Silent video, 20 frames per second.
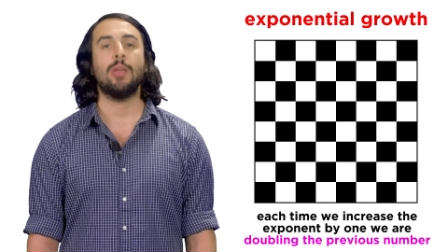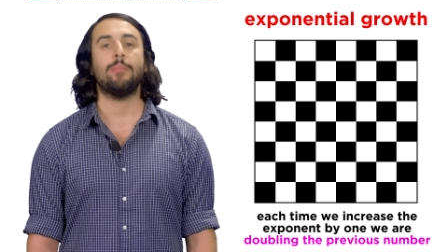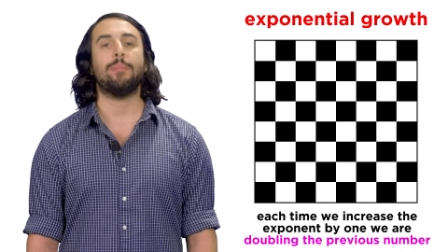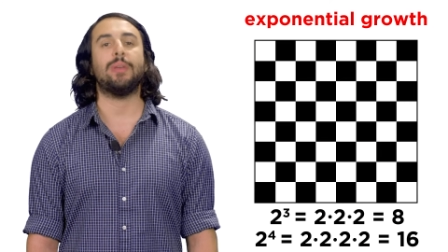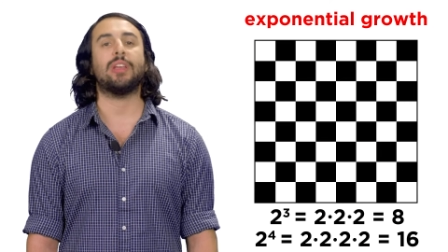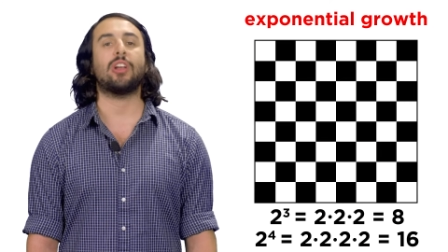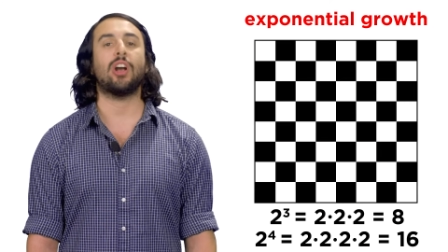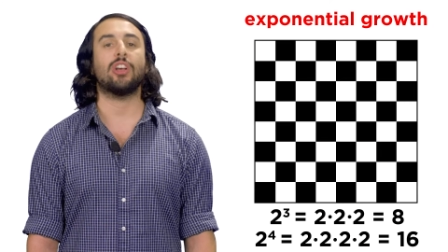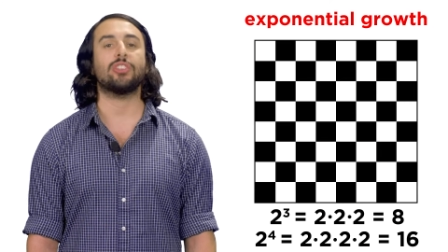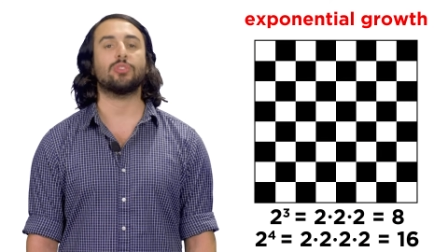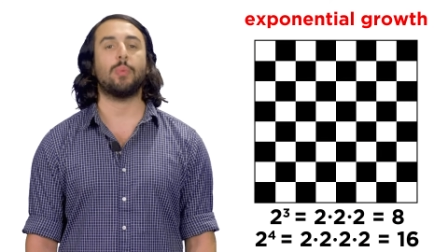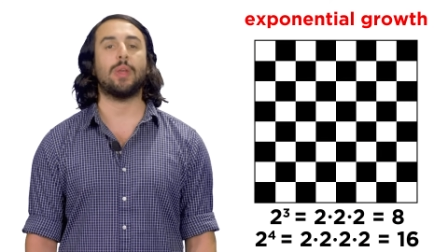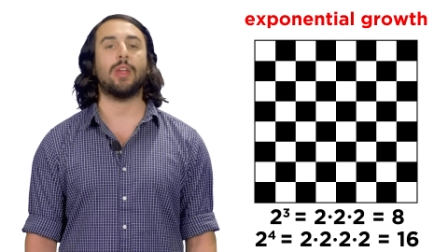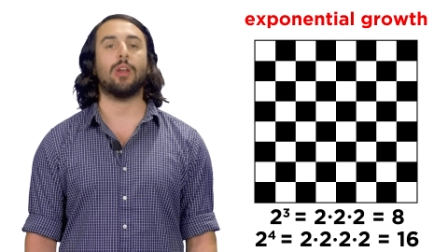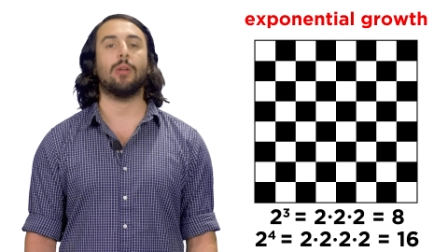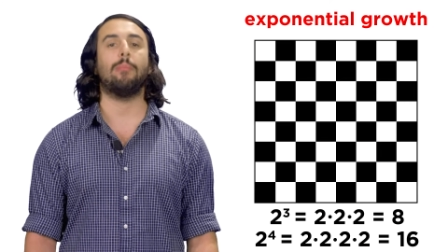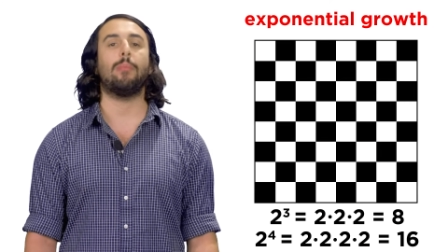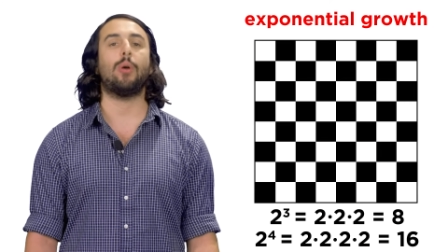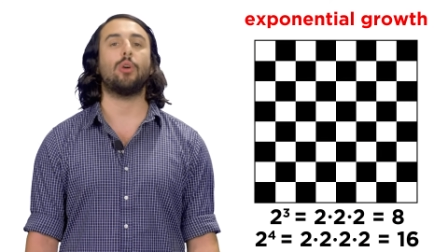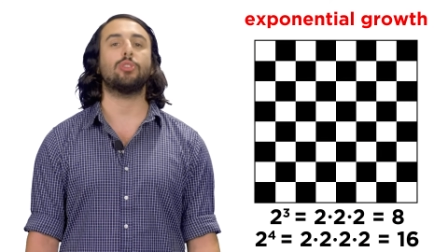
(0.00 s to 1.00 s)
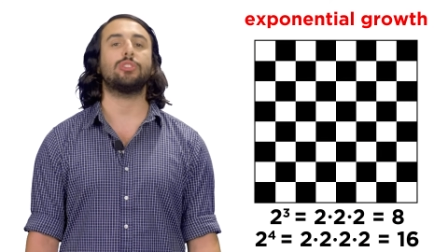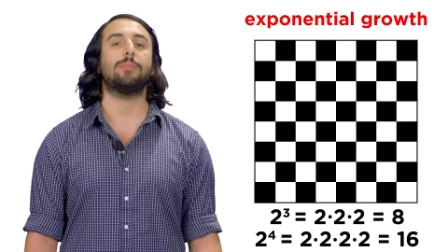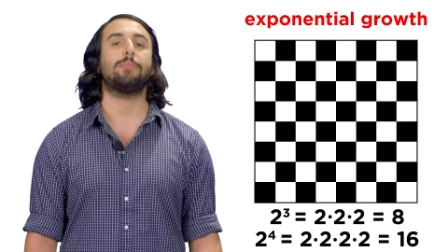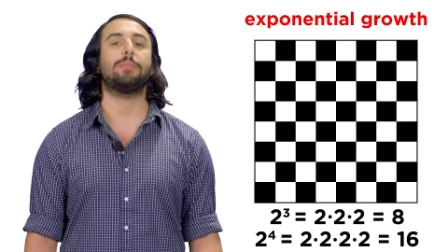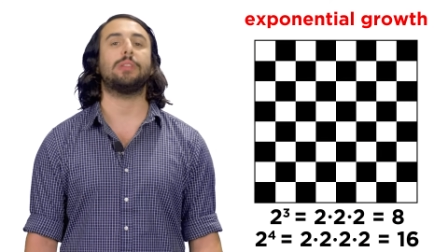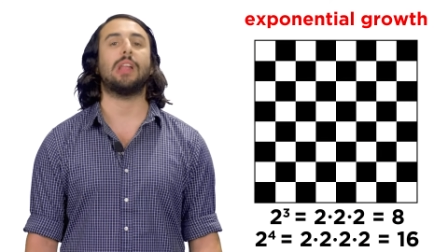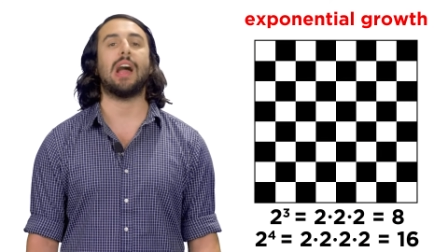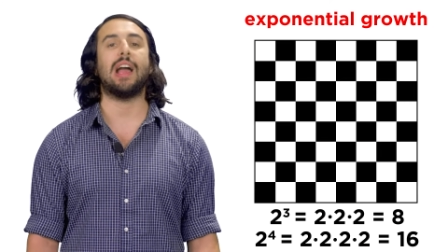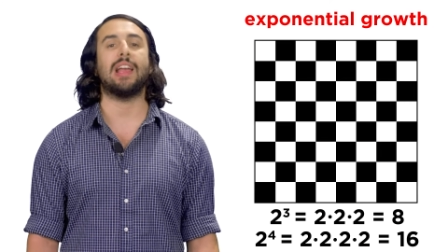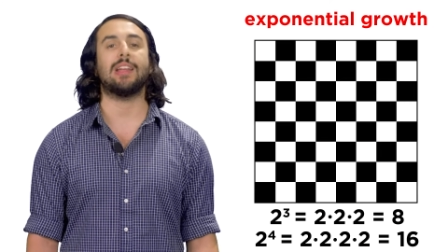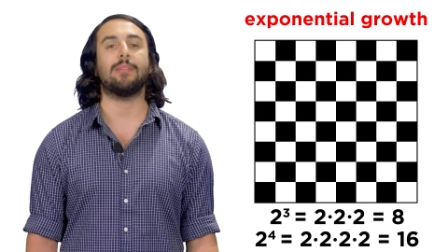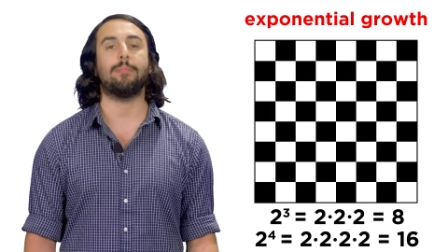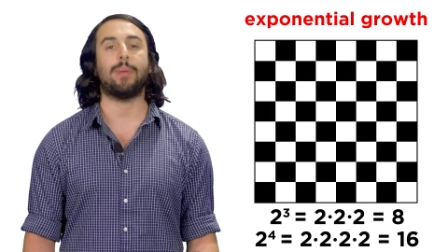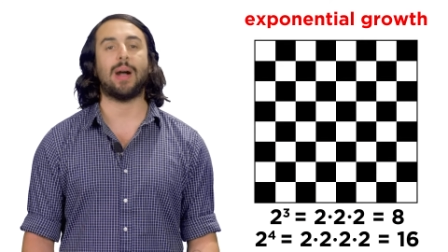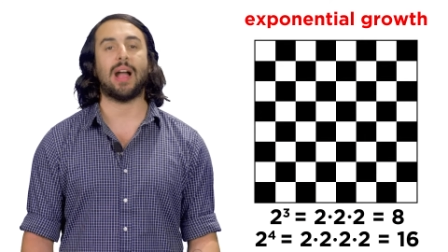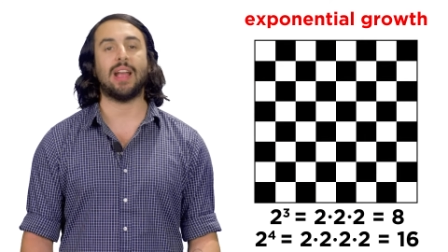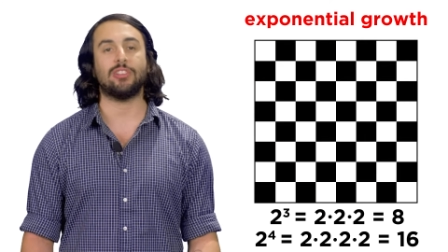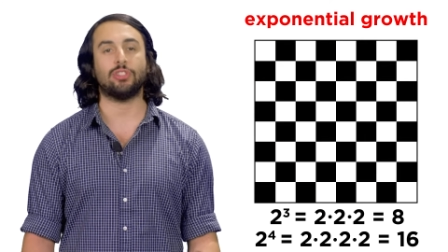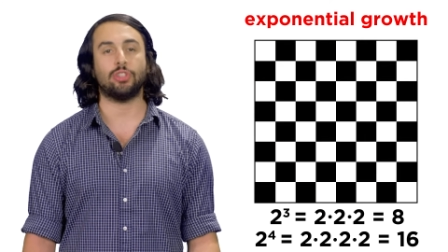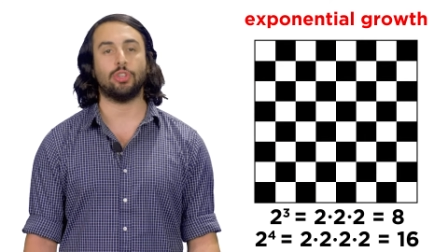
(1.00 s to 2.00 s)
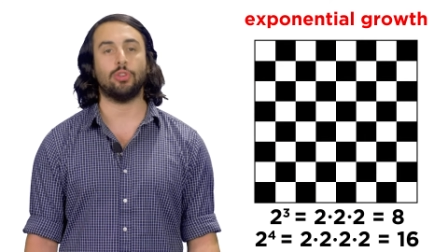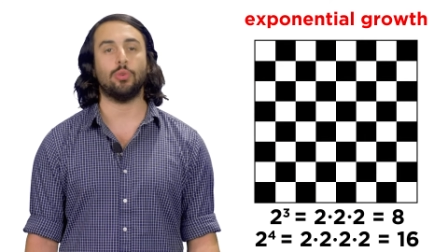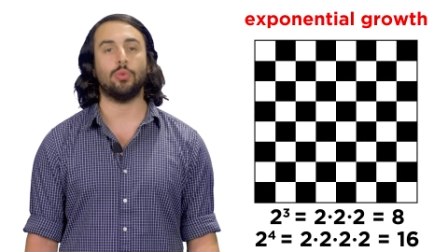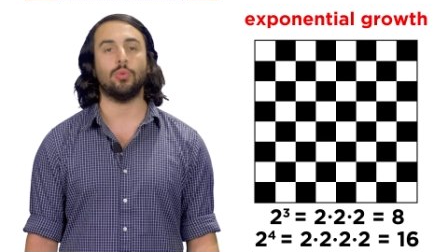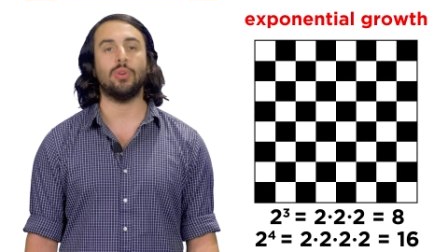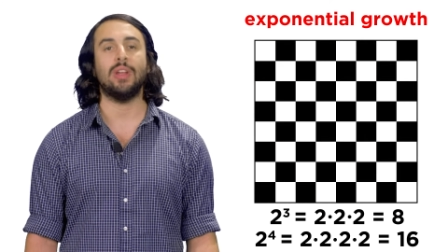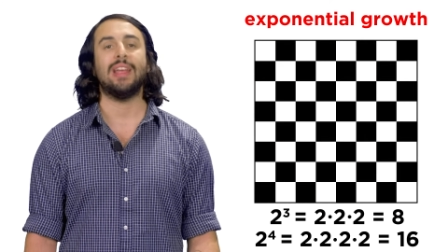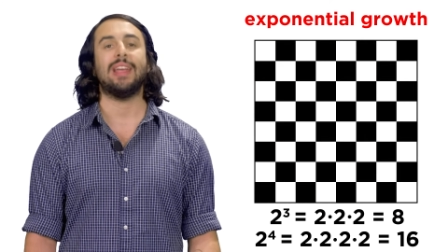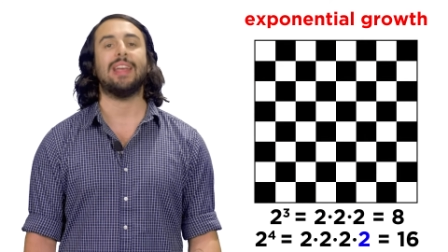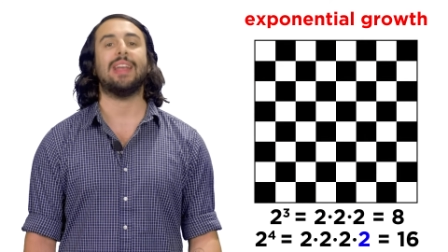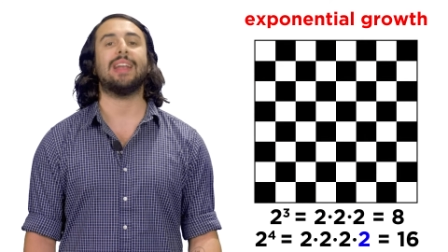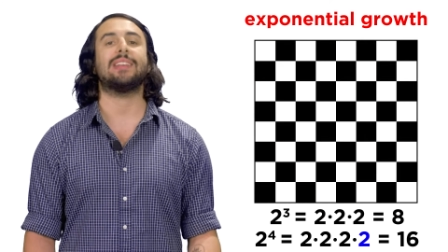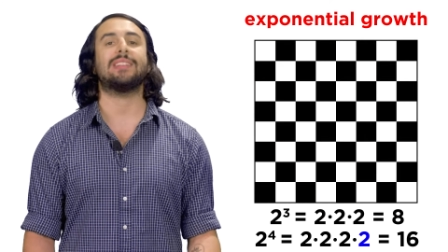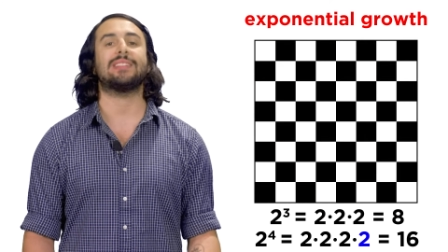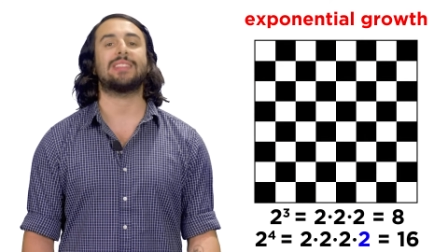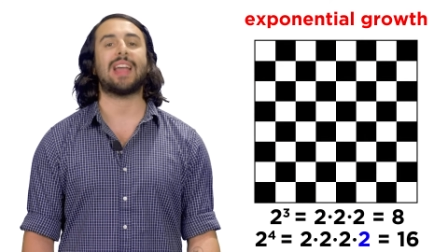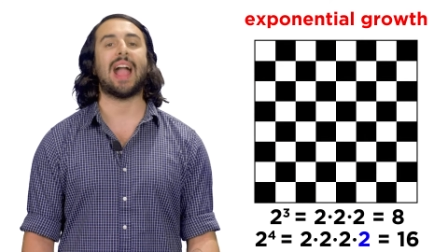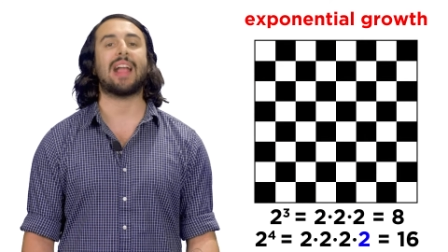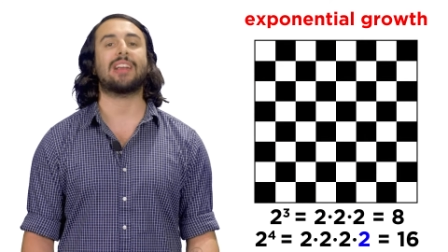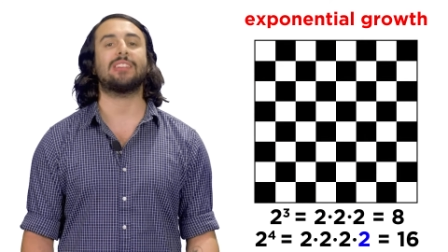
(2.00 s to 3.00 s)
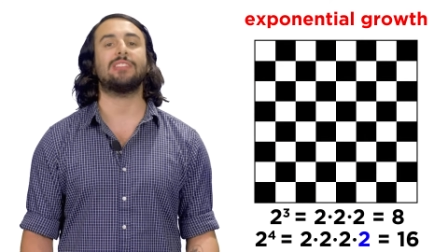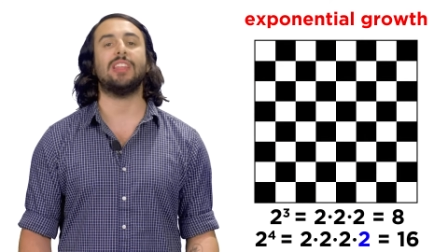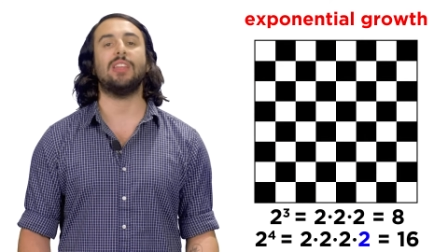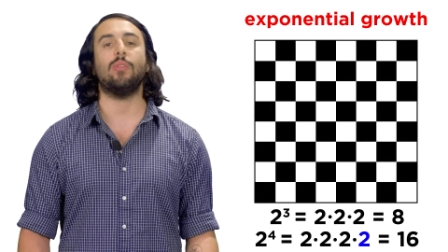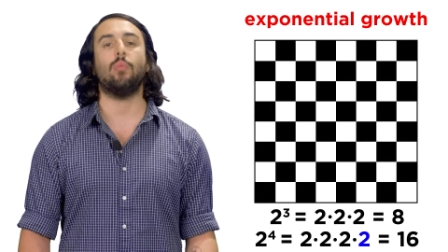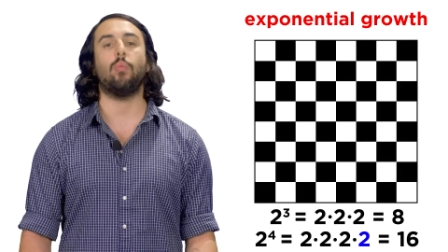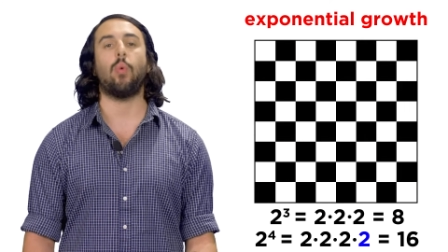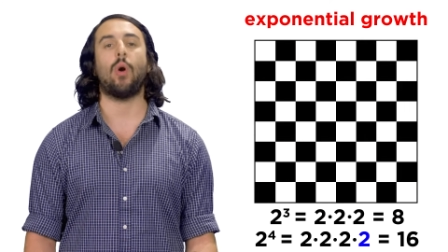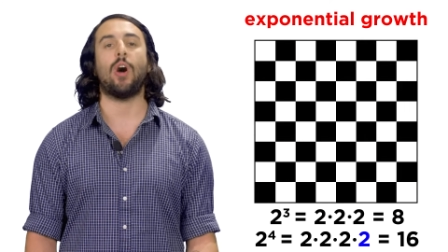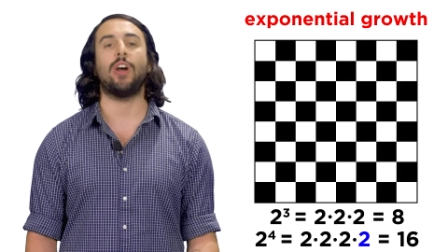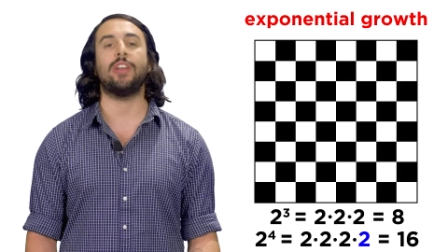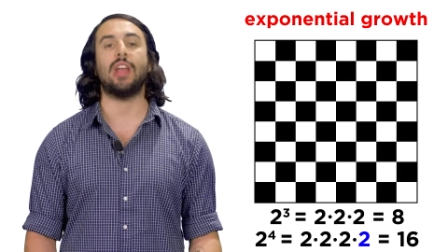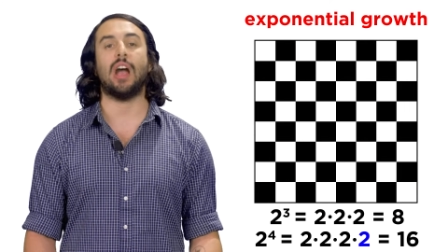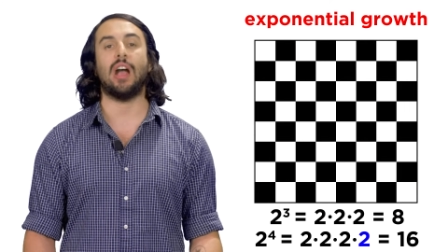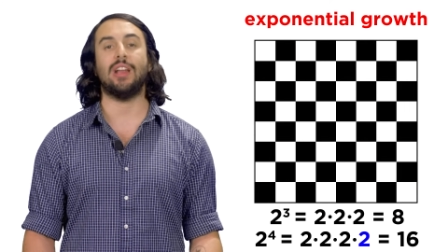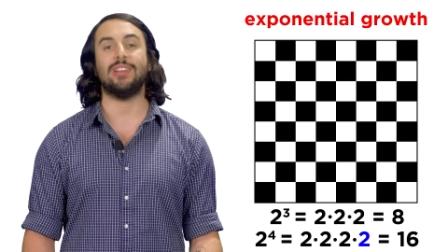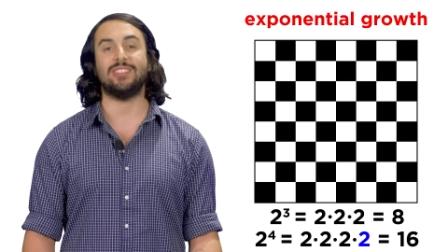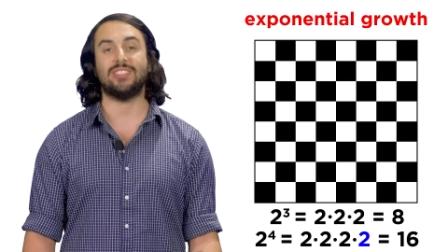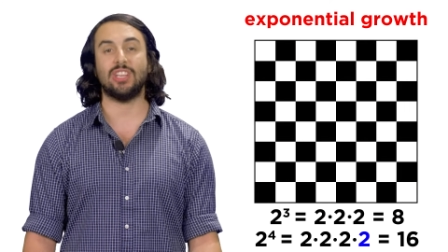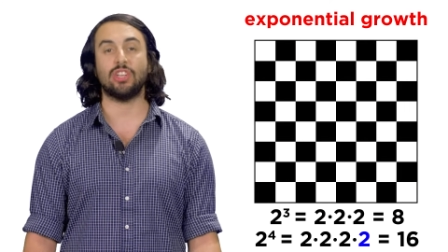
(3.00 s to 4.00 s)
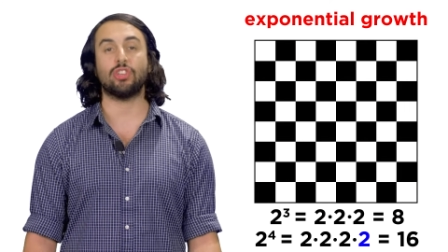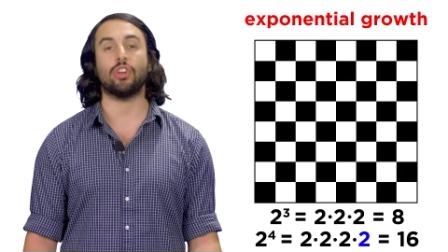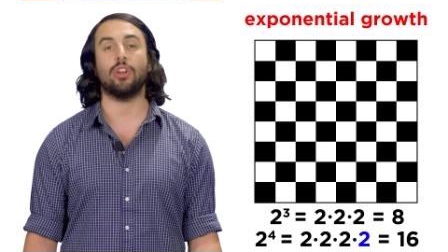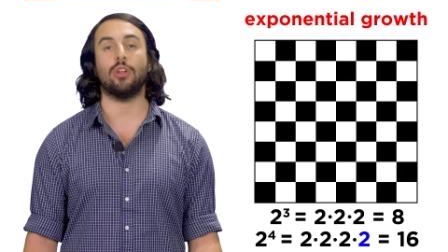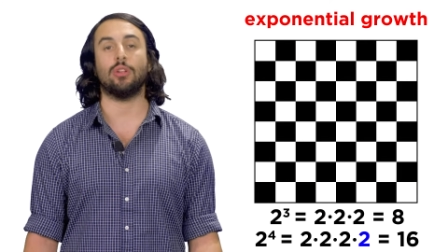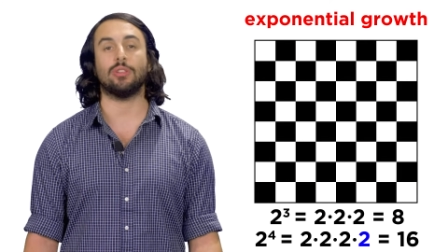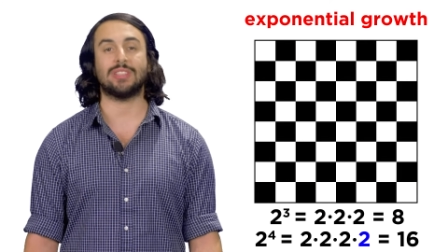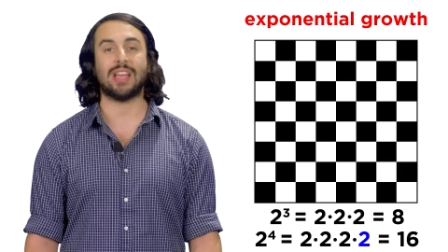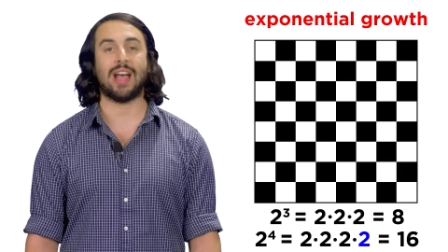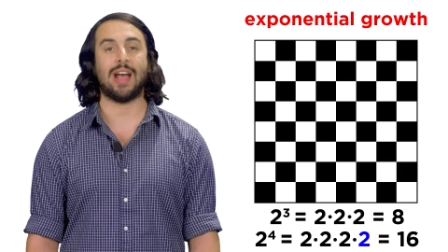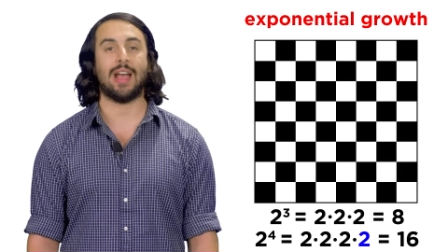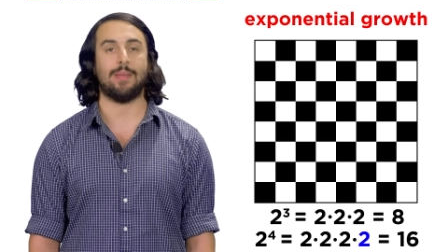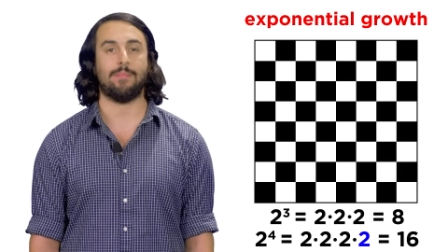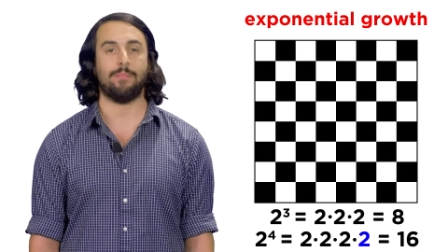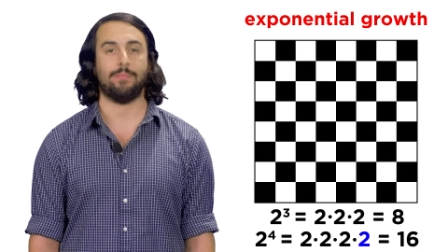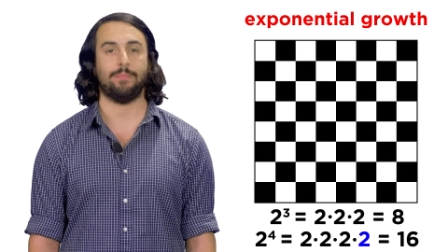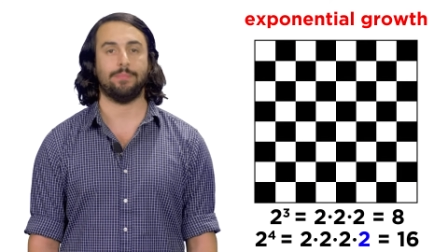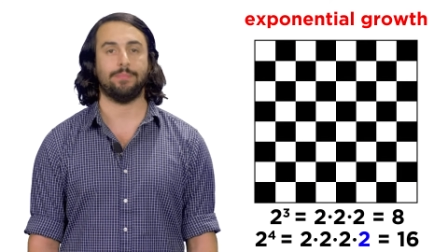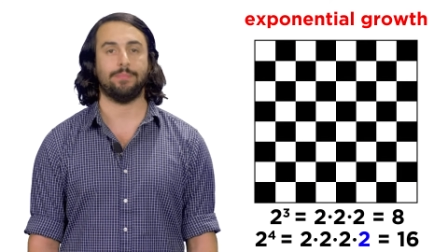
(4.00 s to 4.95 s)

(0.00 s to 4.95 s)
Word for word: because we are multiplying by two exactly one additional time.